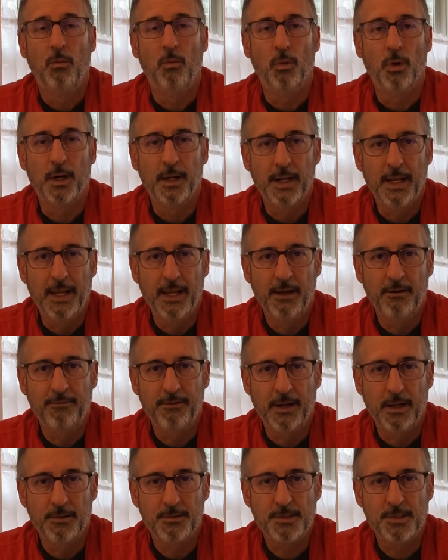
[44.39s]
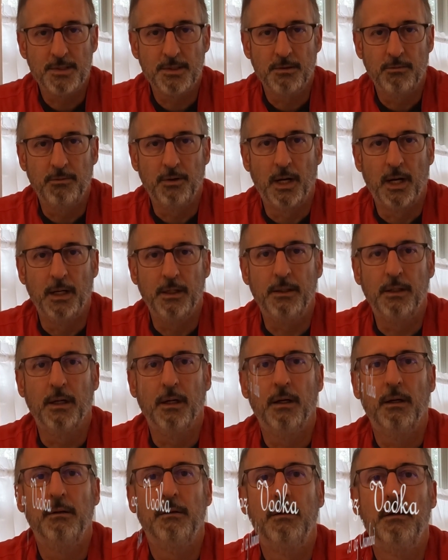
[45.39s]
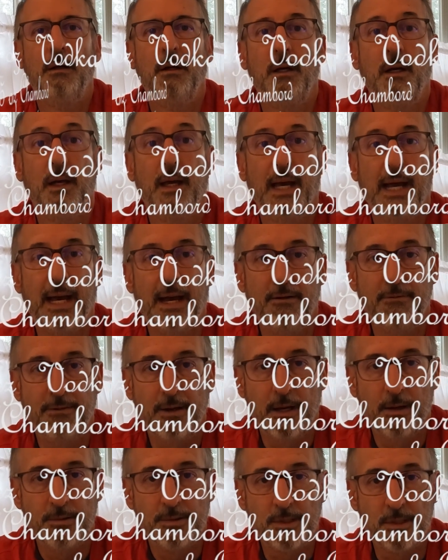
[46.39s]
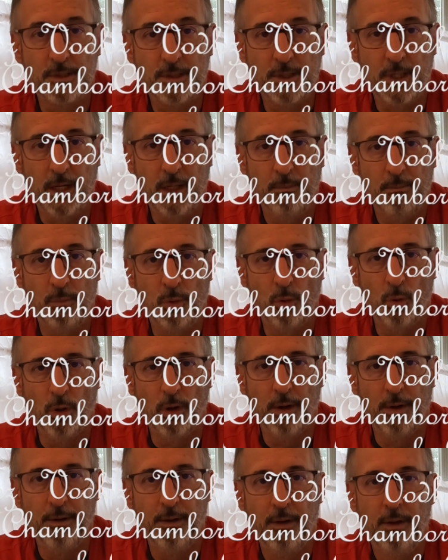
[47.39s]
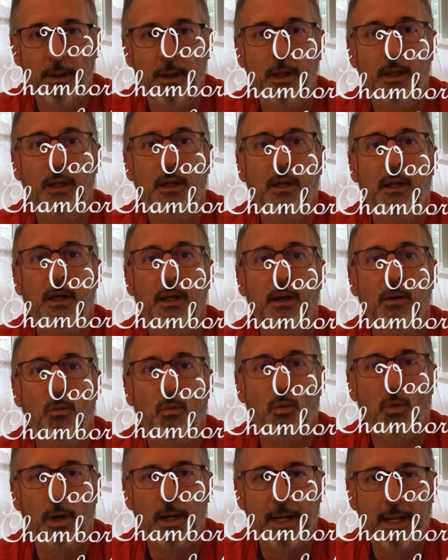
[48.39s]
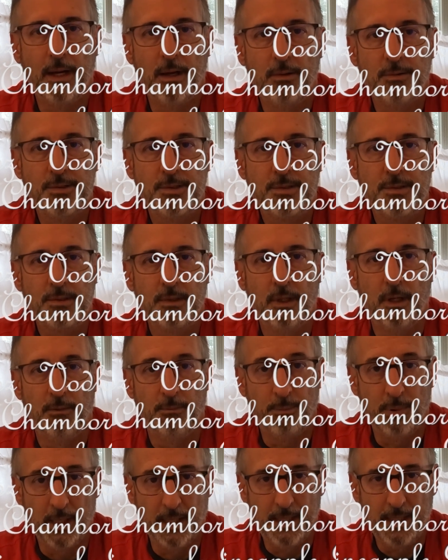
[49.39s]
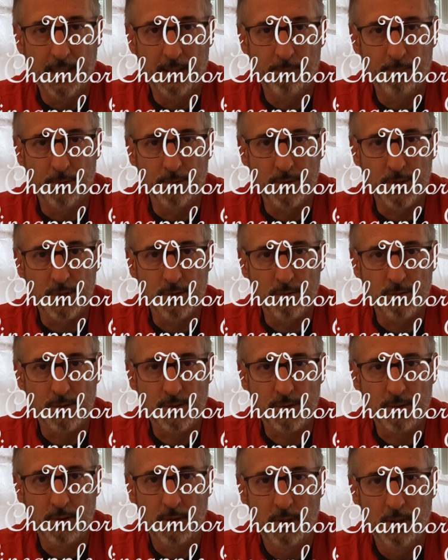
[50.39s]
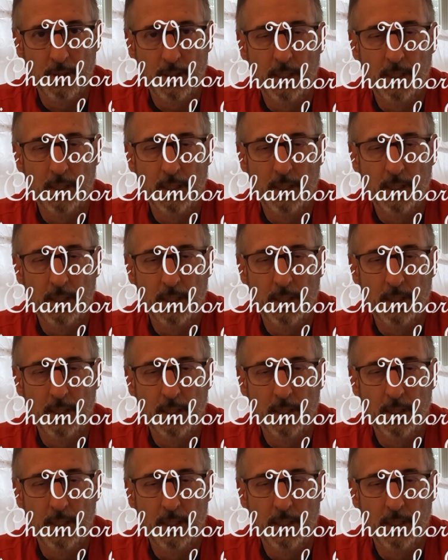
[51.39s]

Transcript: 1.5 ounces of vodka, 1/2 ounce of Chambord, 1 ounce of pineapple juice.